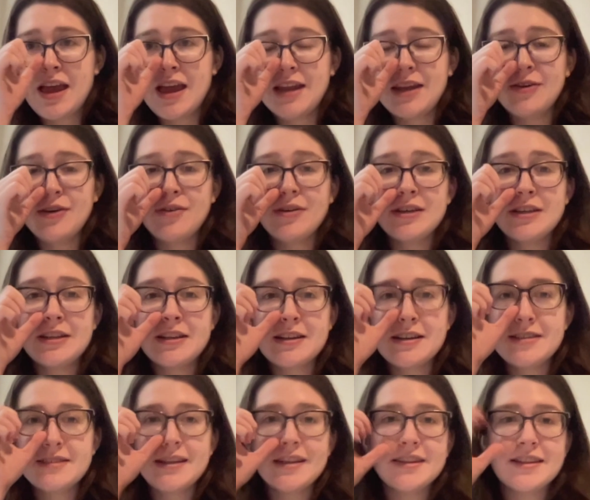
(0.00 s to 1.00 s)
Now I
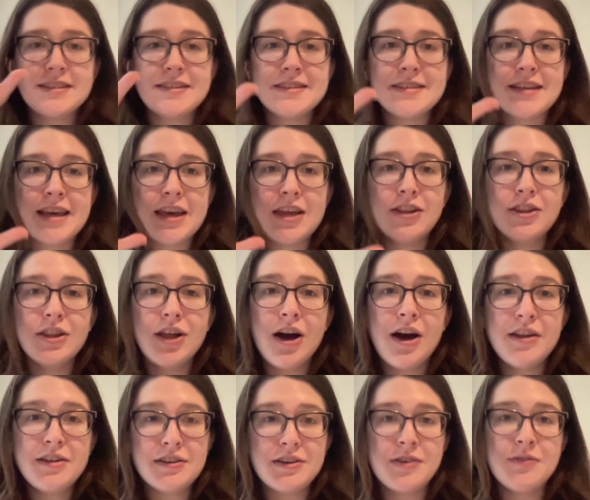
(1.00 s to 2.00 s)
recognize that this is a
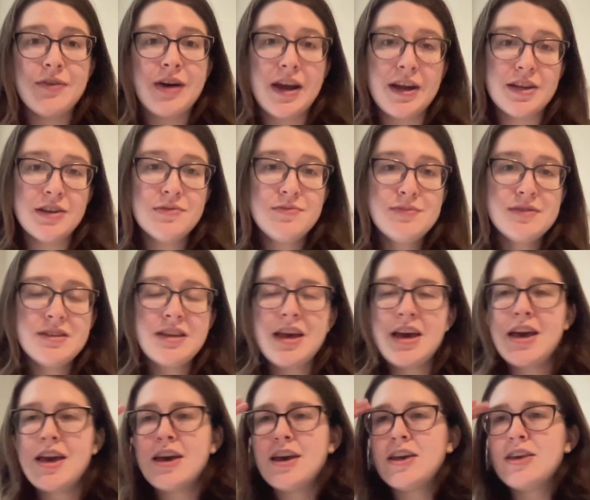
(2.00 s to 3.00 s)
lot of items.
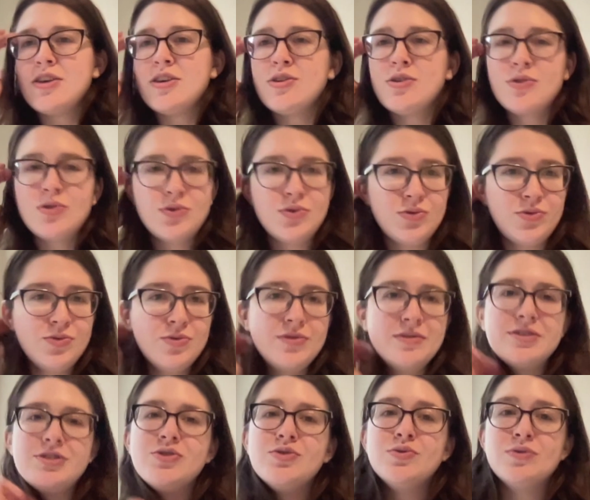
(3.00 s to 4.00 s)
You
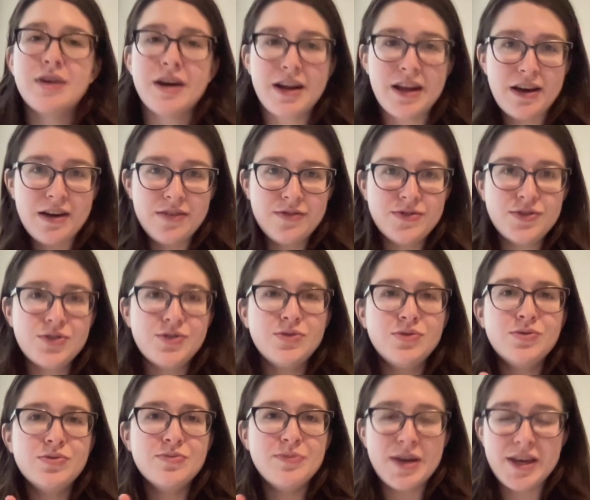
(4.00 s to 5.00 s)
do not have
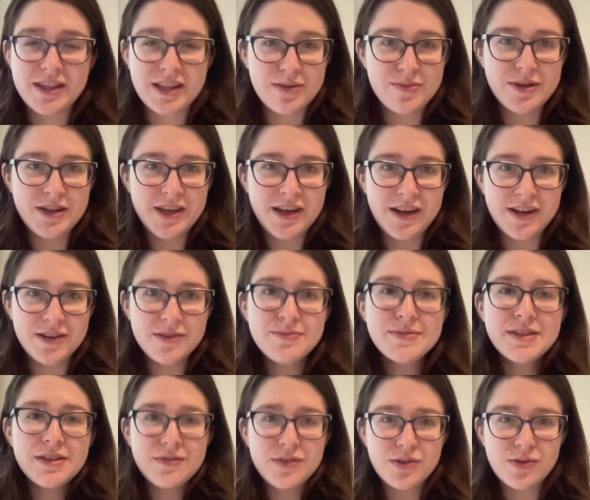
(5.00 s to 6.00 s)
to make that many
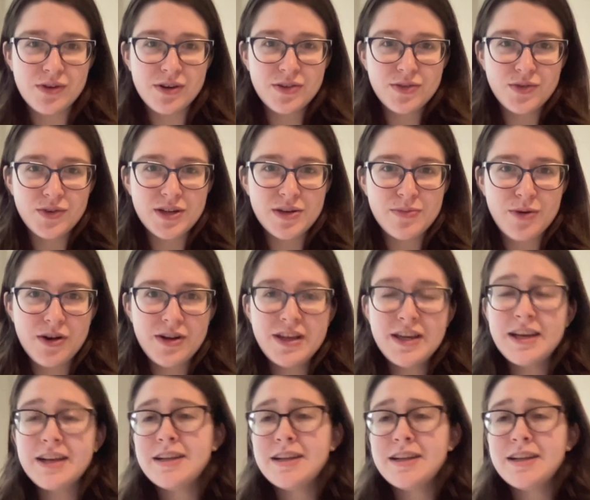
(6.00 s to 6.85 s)
items if you are throwing a party.